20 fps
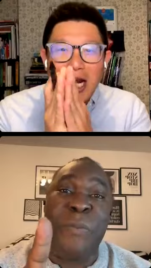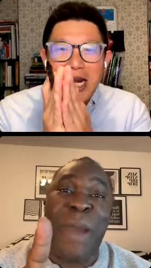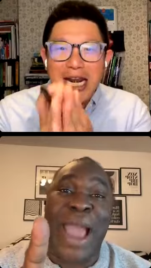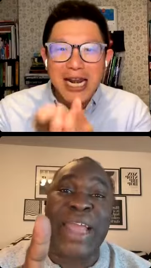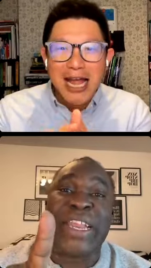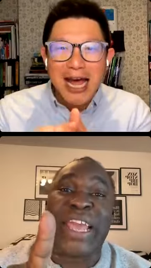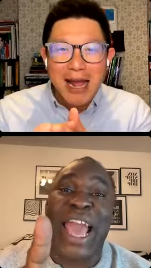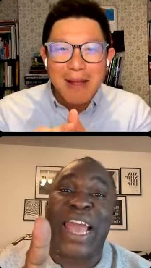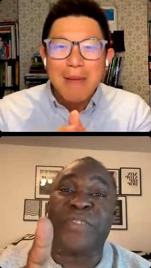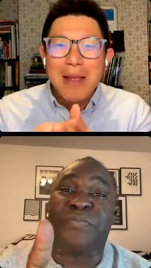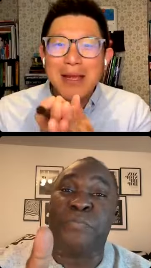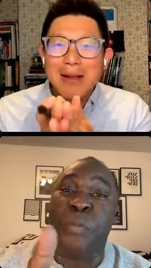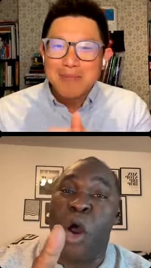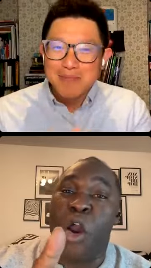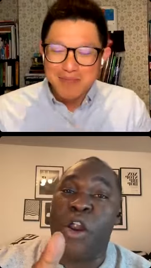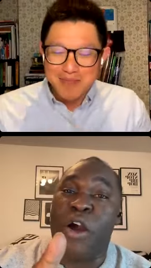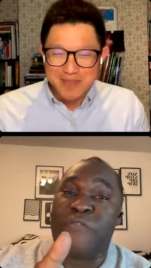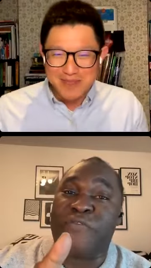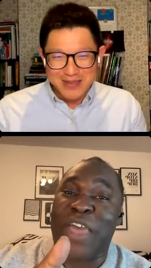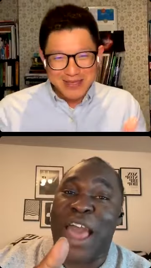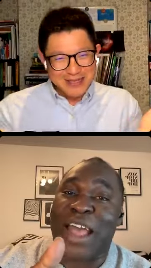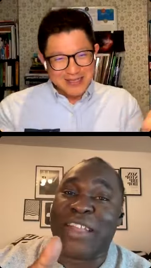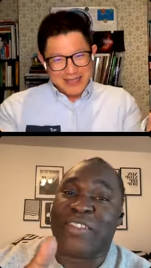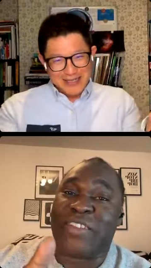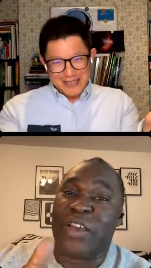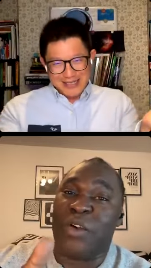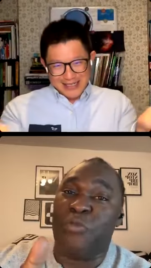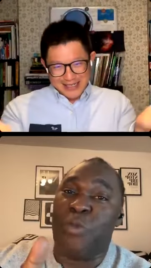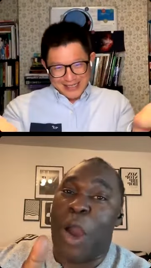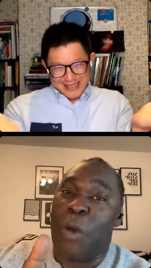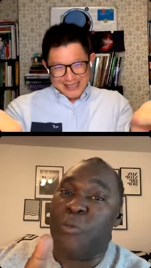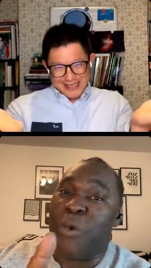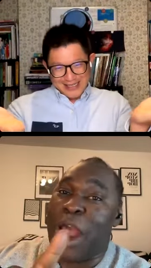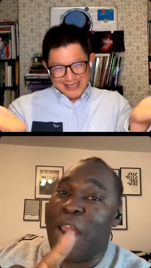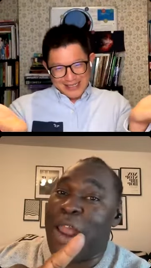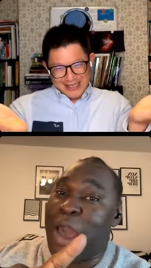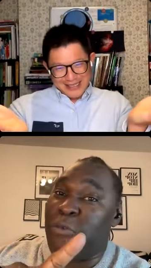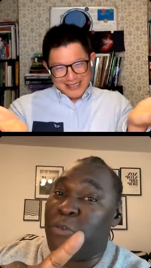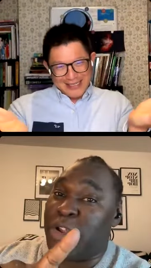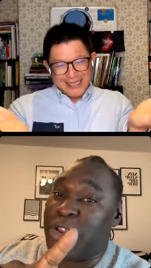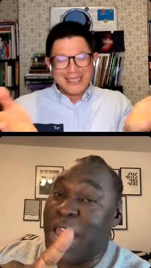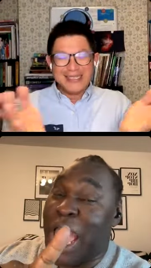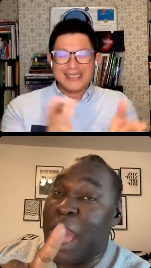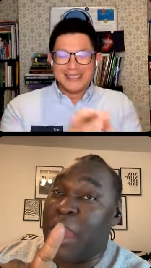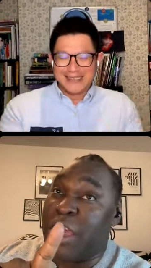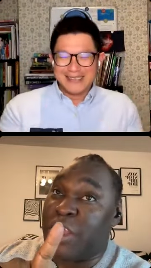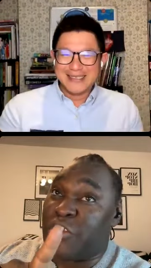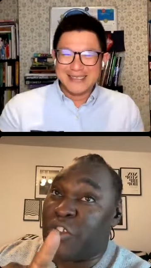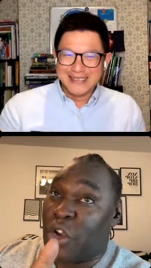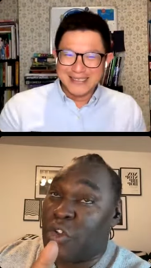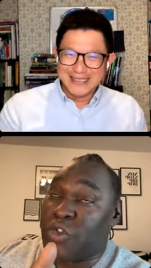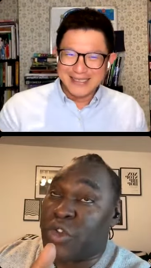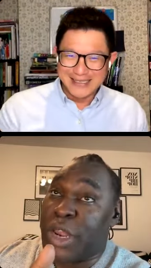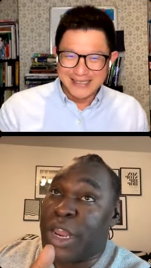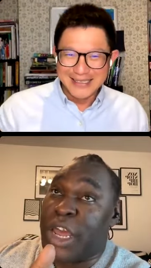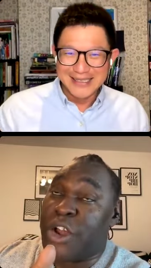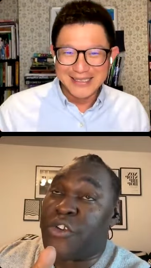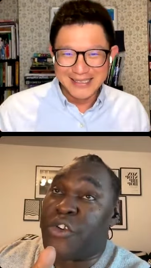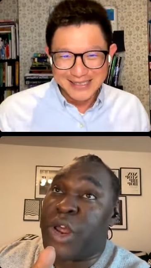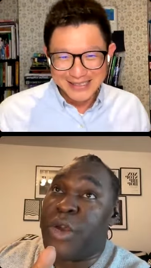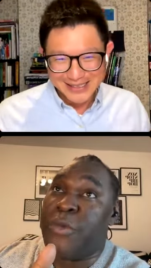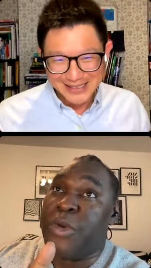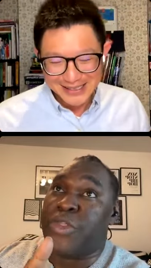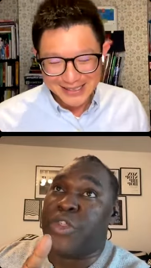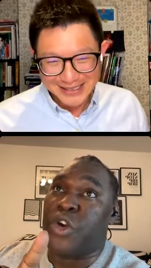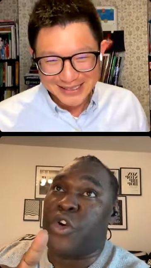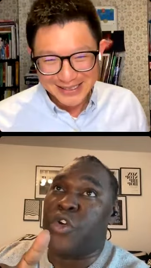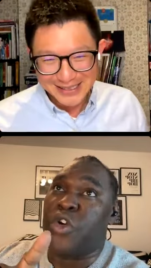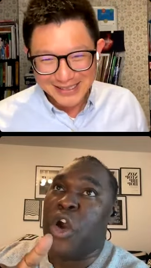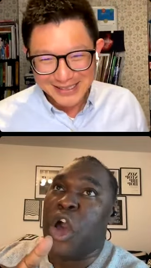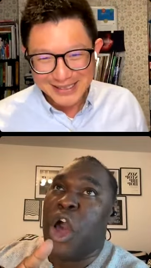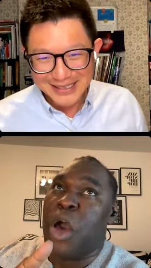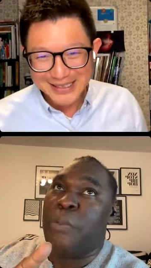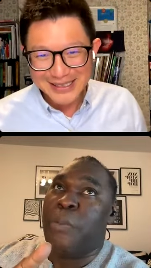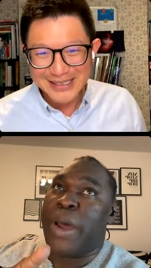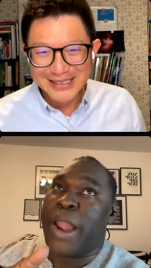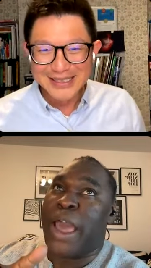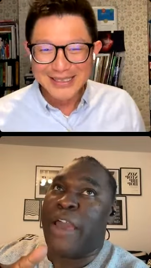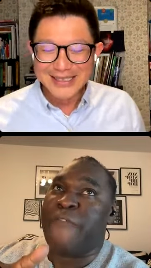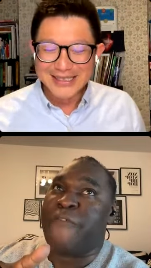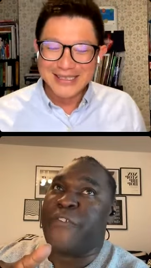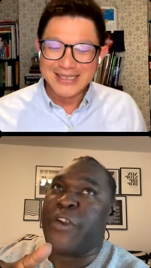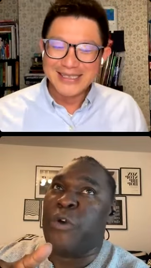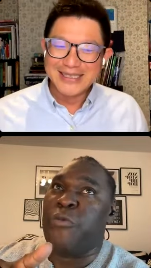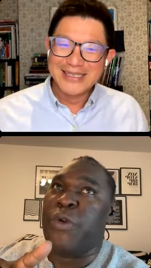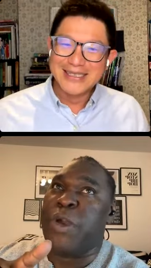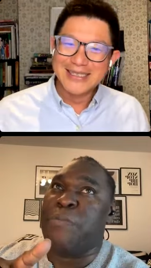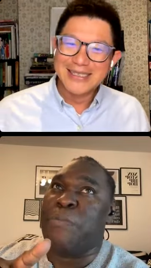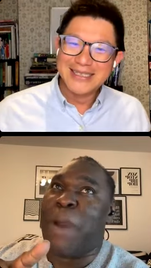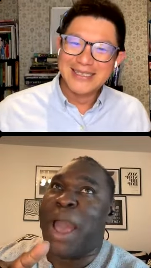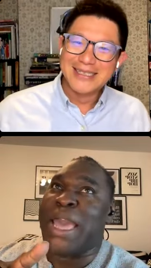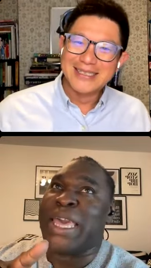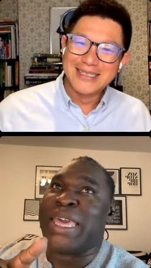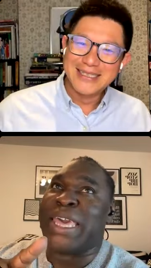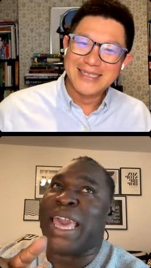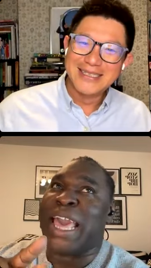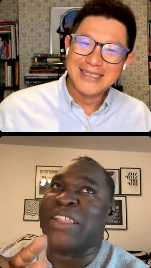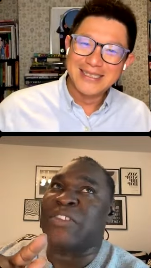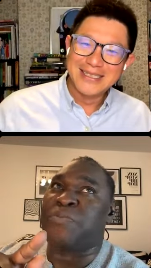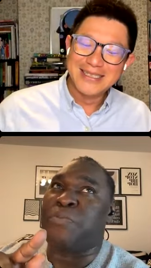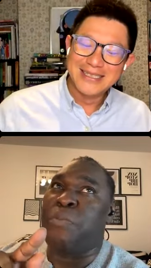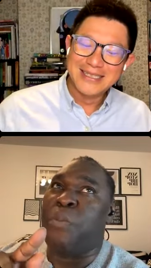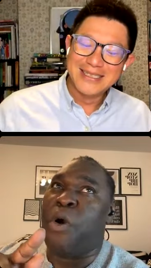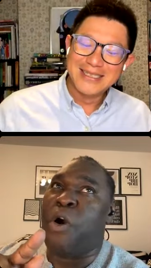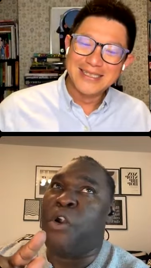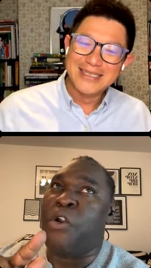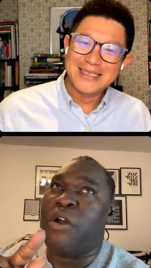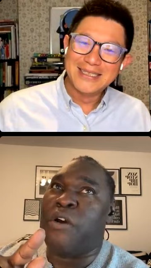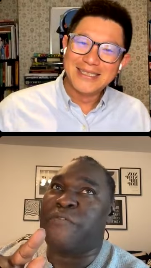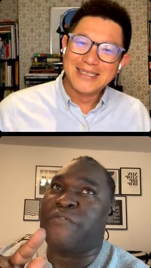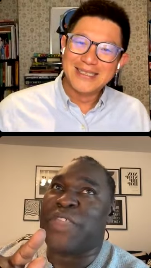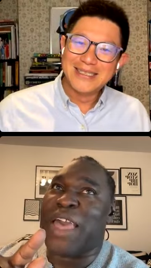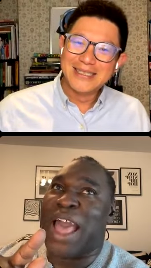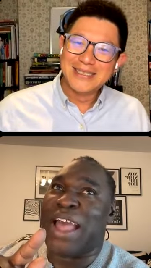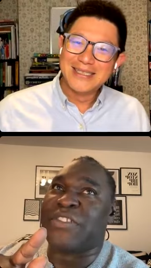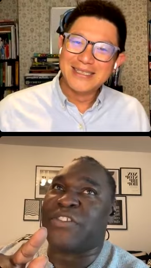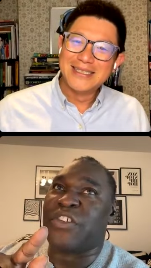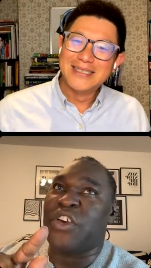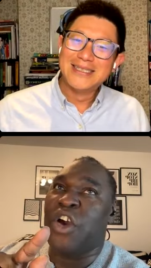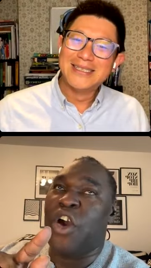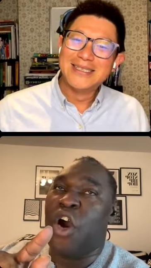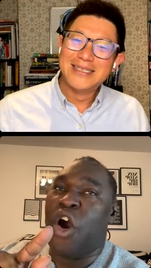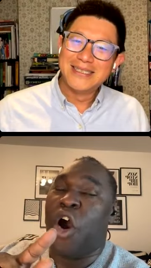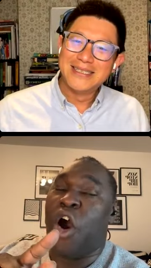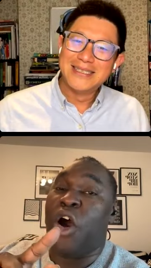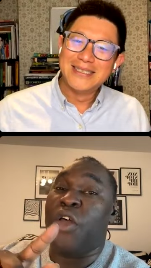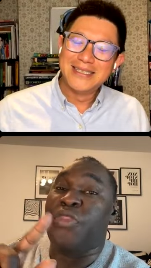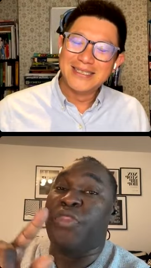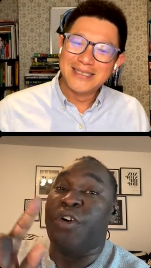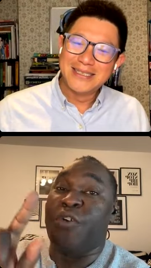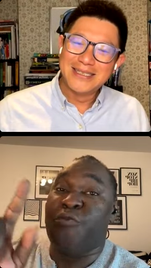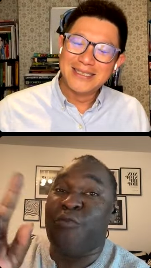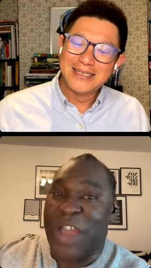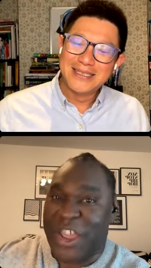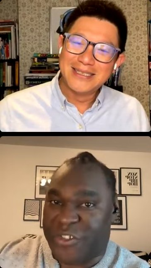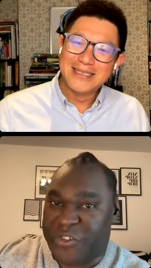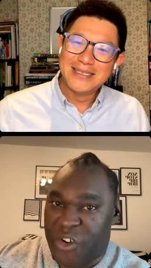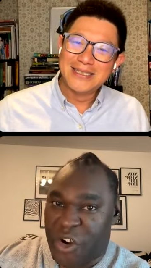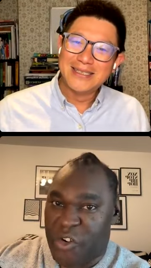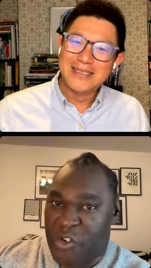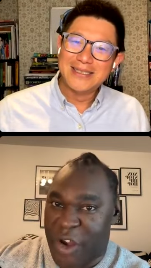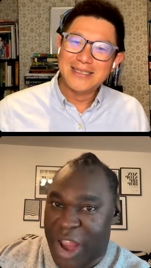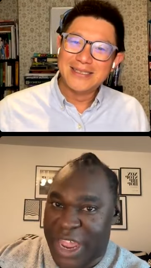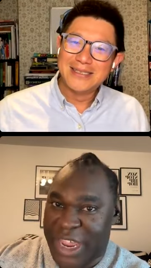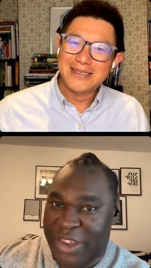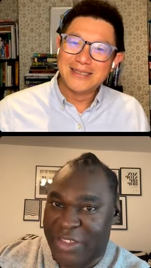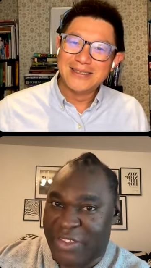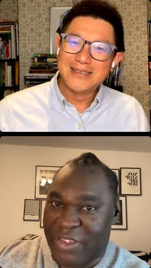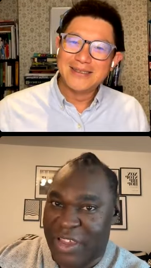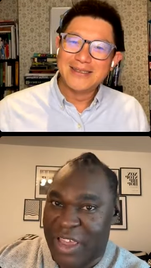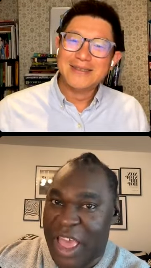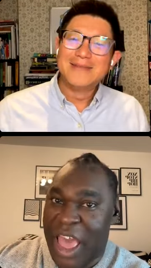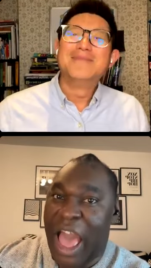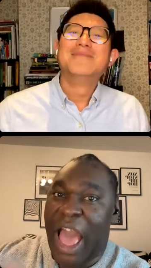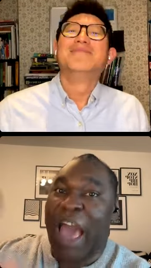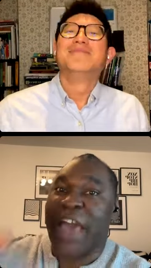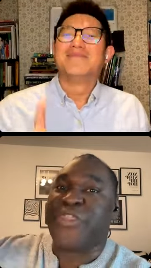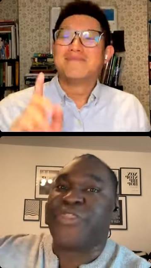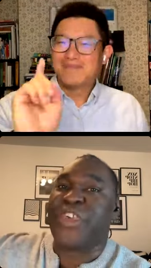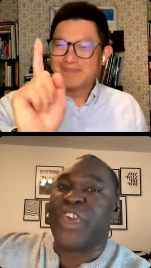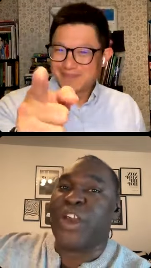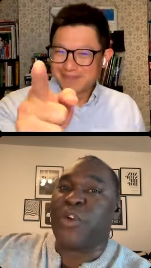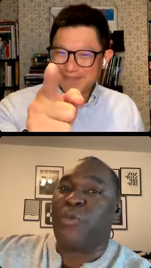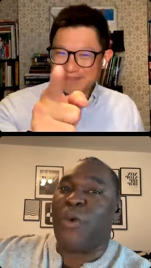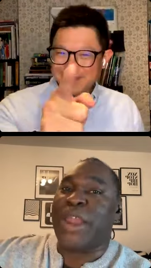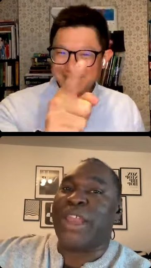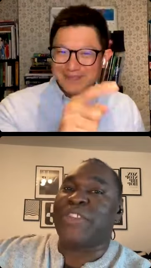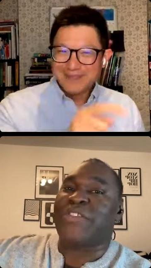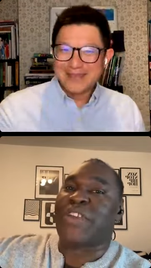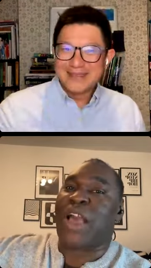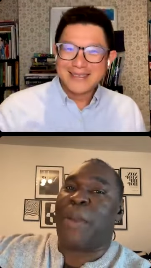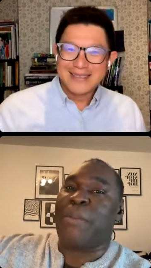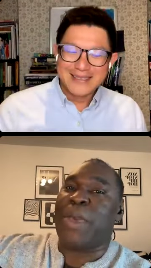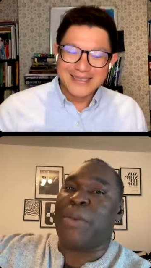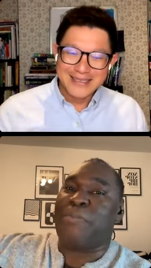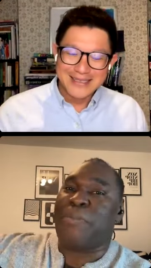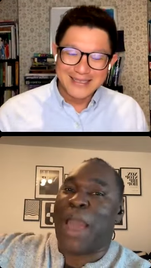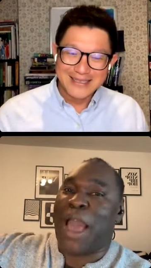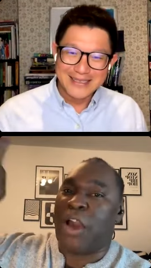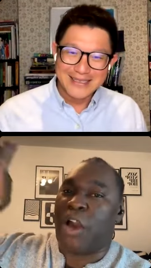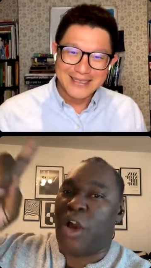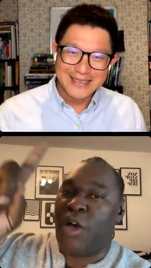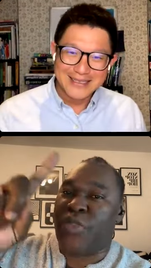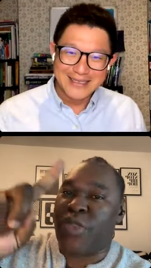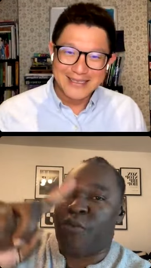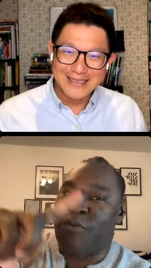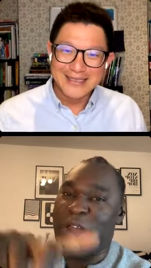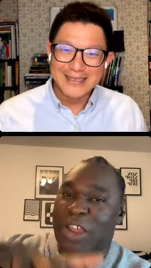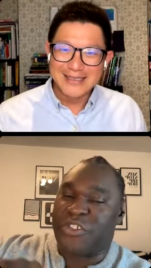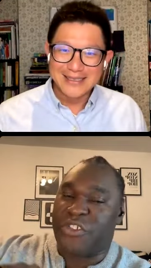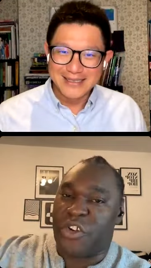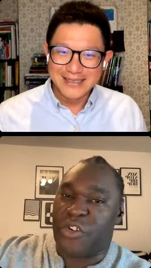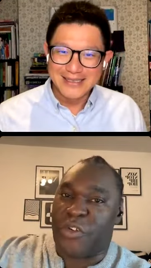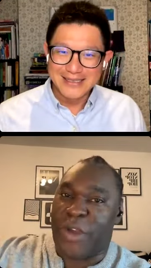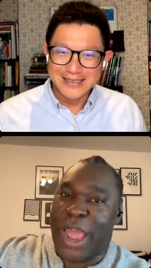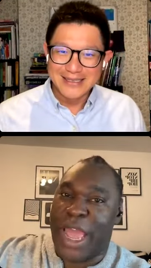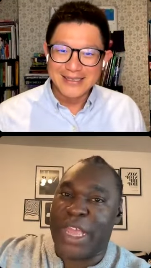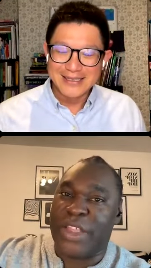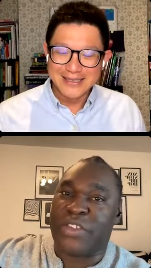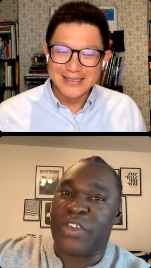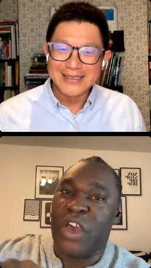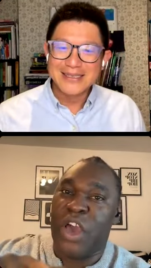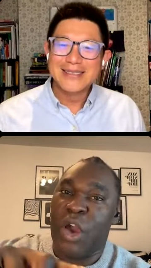Speaker 1: might get more of that. Where I would, I totally agree with you, but I feel we might get more of that on the retrograde. I think when it's coming back on the retrograde,